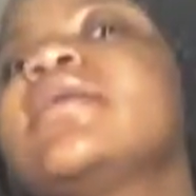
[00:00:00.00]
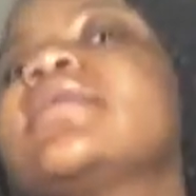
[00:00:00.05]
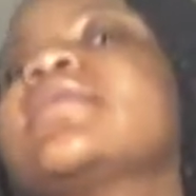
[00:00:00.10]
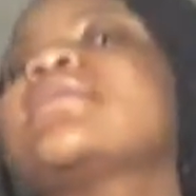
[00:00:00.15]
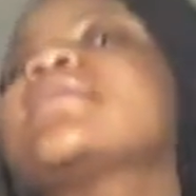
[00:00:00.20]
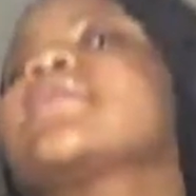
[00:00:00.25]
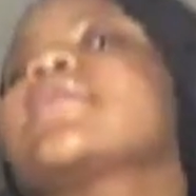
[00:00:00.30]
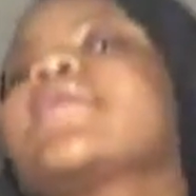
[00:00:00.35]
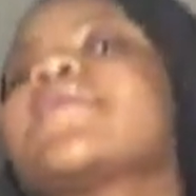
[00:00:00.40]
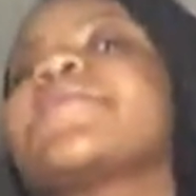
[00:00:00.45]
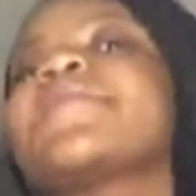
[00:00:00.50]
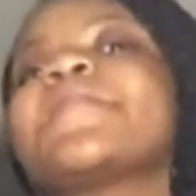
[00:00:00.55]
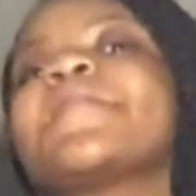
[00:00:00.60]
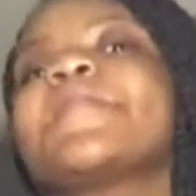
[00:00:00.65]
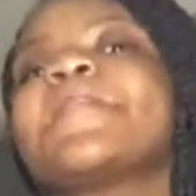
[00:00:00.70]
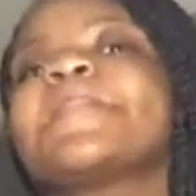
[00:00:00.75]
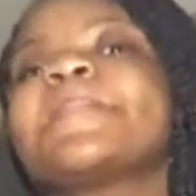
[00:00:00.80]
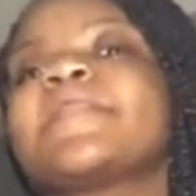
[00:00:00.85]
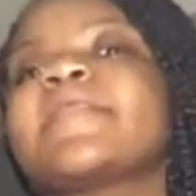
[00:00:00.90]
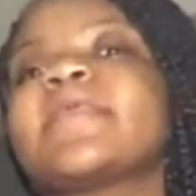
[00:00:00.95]
So
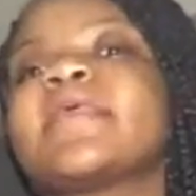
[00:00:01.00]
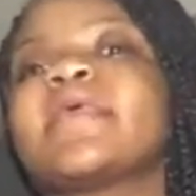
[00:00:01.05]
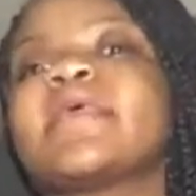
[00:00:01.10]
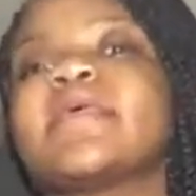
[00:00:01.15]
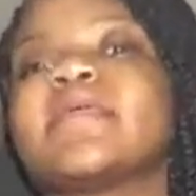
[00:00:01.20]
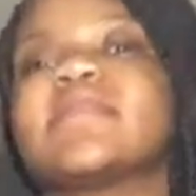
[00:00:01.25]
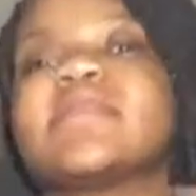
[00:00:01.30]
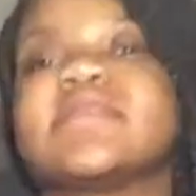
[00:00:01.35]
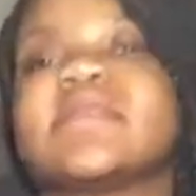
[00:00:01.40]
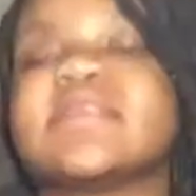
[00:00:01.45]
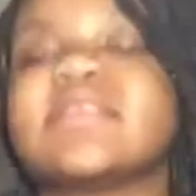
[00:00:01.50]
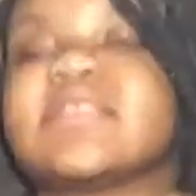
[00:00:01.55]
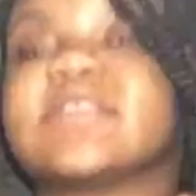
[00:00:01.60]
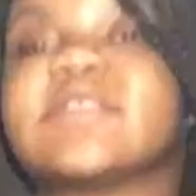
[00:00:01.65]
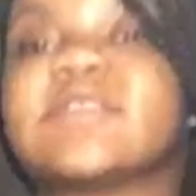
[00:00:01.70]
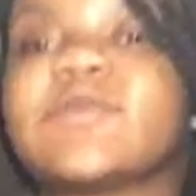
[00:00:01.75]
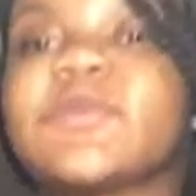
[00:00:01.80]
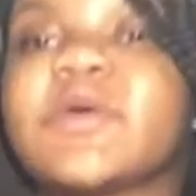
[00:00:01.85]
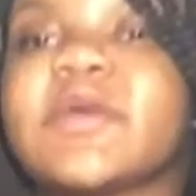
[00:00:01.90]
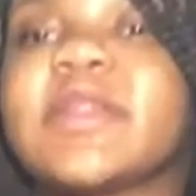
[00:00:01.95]
this
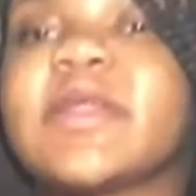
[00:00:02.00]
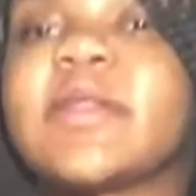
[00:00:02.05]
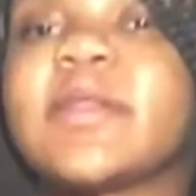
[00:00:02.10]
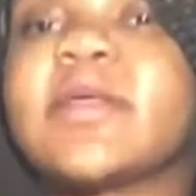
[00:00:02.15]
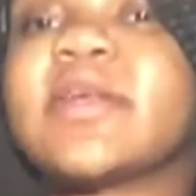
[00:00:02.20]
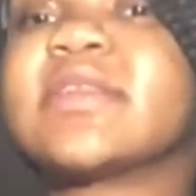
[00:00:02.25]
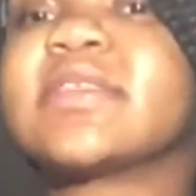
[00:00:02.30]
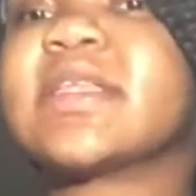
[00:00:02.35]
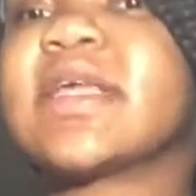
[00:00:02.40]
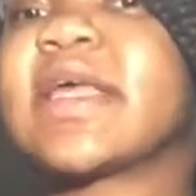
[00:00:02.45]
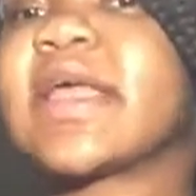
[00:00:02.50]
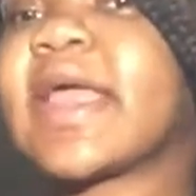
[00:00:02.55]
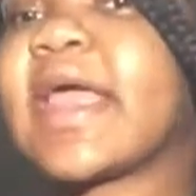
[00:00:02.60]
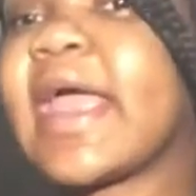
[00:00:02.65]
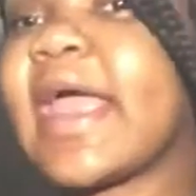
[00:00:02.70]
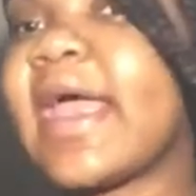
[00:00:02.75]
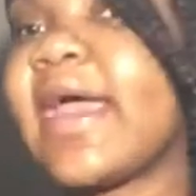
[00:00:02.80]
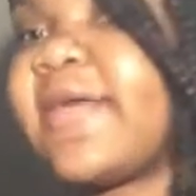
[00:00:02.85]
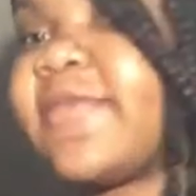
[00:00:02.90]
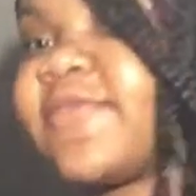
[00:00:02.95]
is what it looks like
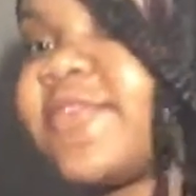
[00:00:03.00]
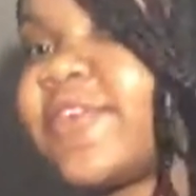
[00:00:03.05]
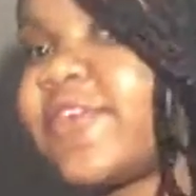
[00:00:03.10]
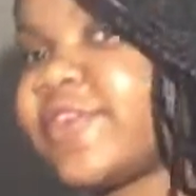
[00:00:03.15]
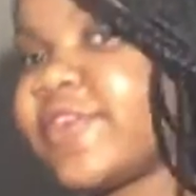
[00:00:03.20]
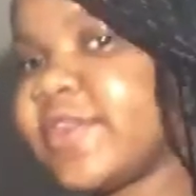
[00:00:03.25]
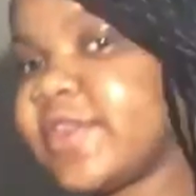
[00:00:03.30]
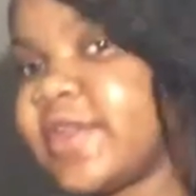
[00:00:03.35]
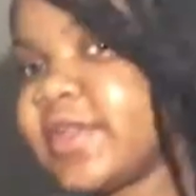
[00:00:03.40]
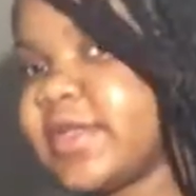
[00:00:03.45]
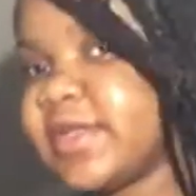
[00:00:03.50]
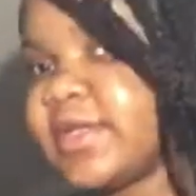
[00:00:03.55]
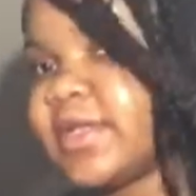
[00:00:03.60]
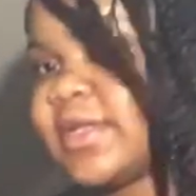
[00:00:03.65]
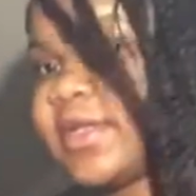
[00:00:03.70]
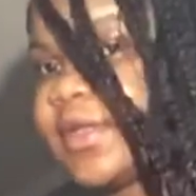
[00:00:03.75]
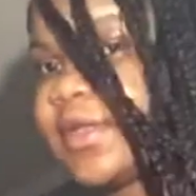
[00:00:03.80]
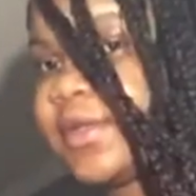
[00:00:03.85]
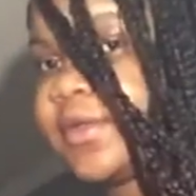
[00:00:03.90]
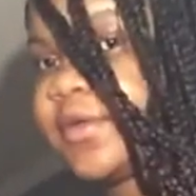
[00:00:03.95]
after the
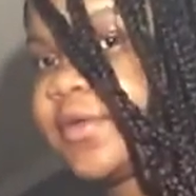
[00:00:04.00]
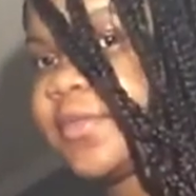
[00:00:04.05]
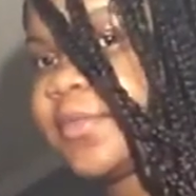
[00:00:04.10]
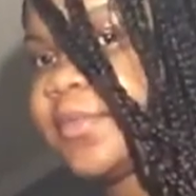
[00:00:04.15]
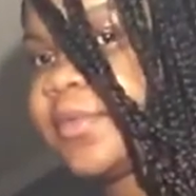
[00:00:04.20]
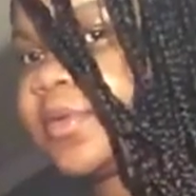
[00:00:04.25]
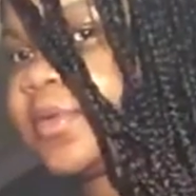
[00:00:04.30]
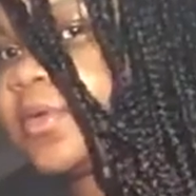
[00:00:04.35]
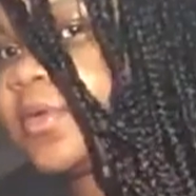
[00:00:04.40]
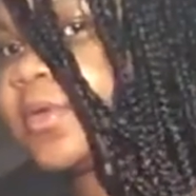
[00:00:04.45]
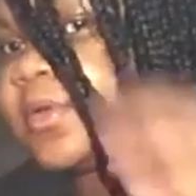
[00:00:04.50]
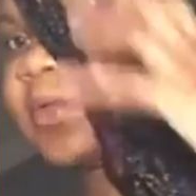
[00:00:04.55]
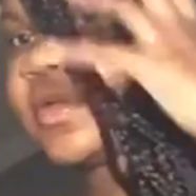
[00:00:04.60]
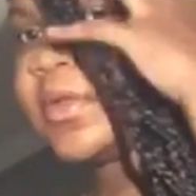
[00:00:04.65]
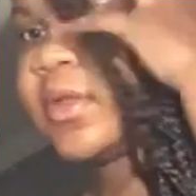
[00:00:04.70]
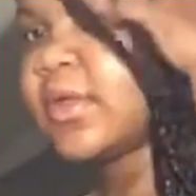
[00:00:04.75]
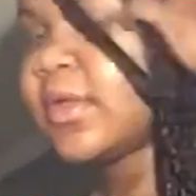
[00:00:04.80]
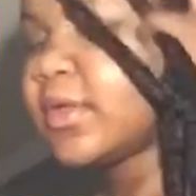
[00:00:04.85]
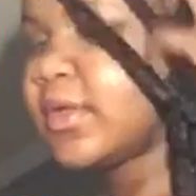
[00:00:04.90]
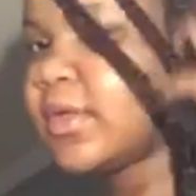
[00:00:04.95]
dip.
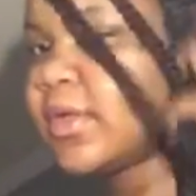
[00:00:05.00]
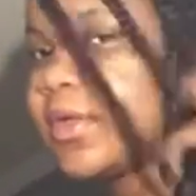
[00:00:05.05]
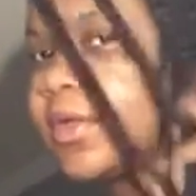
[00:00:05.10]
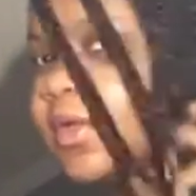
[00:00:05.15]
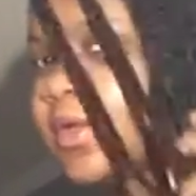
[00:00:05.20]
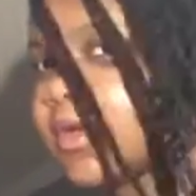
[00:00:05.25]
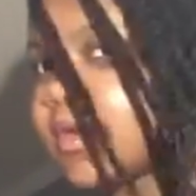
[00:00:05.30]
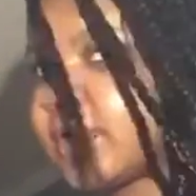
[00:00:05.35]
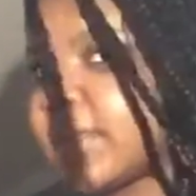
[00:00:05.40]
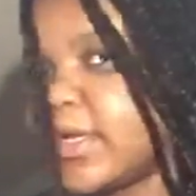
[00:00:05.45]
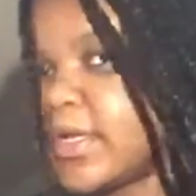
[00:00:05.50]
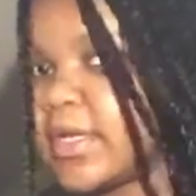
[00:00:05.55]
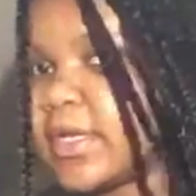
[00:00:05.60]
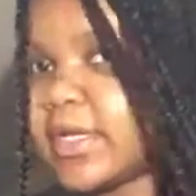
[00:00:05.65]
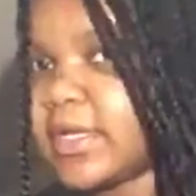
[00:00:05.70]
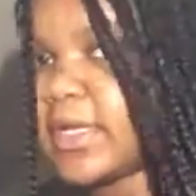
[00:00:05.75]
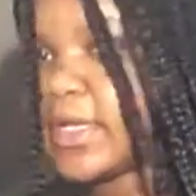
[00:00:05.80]
Here it